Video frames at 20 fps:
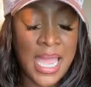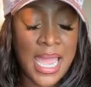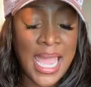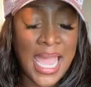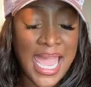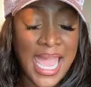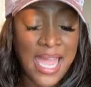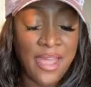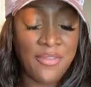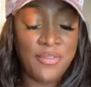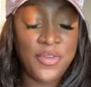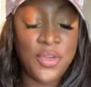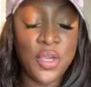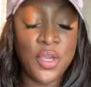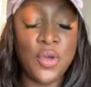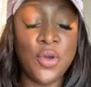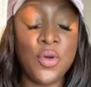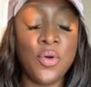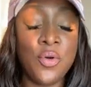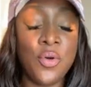If
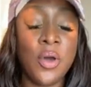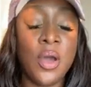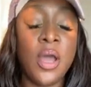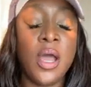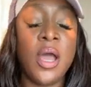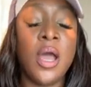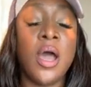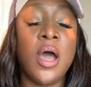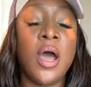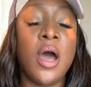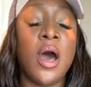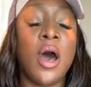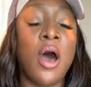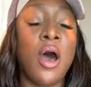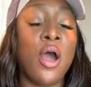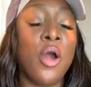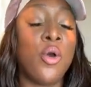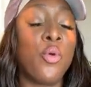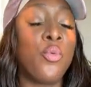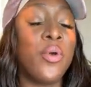you
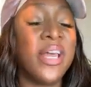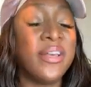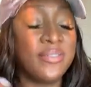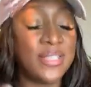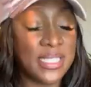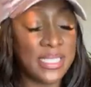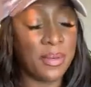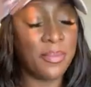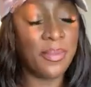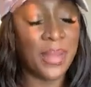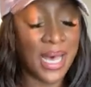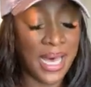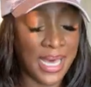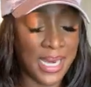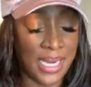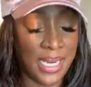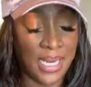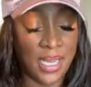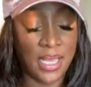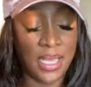are with
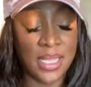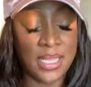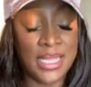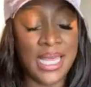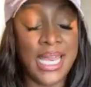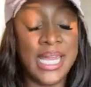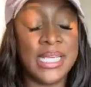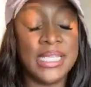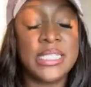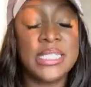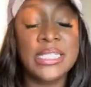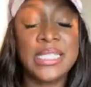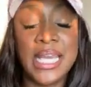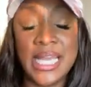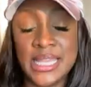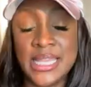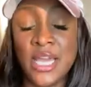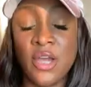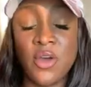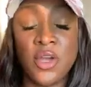somebody that is
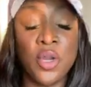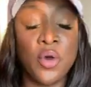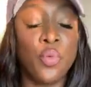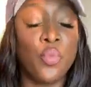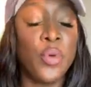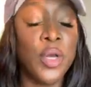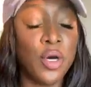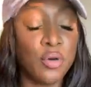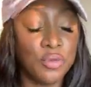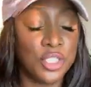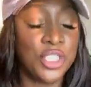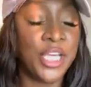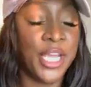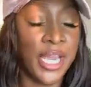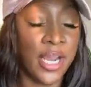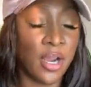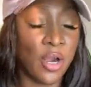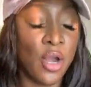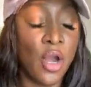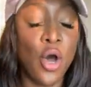sick, they're in a
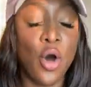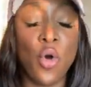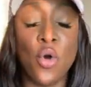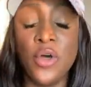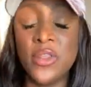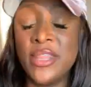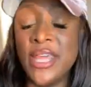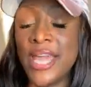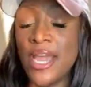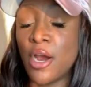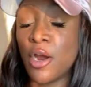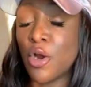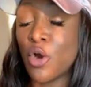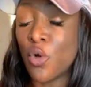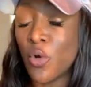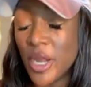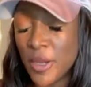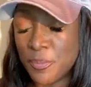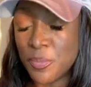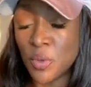wheelchair, or they are
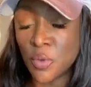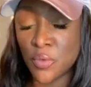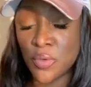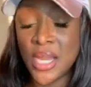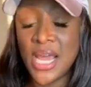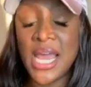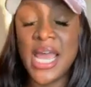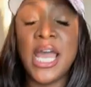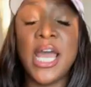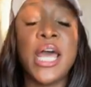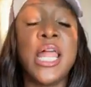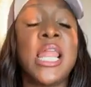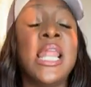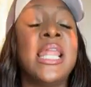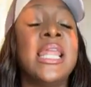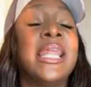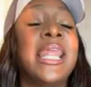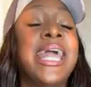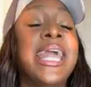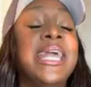crippled,
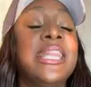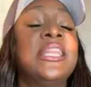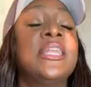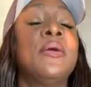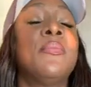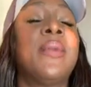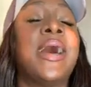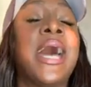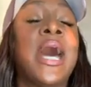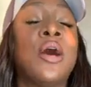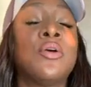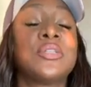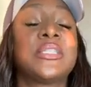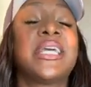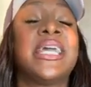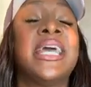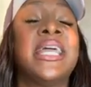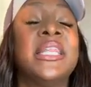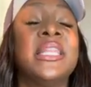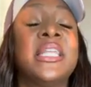lay them out
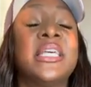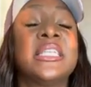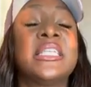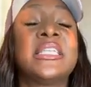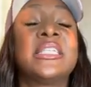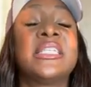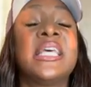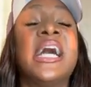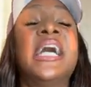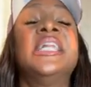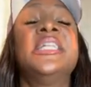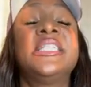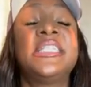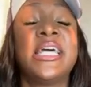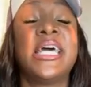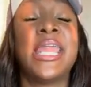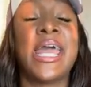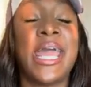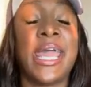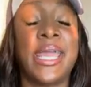in the sun
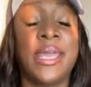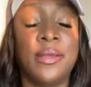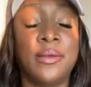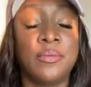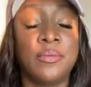today.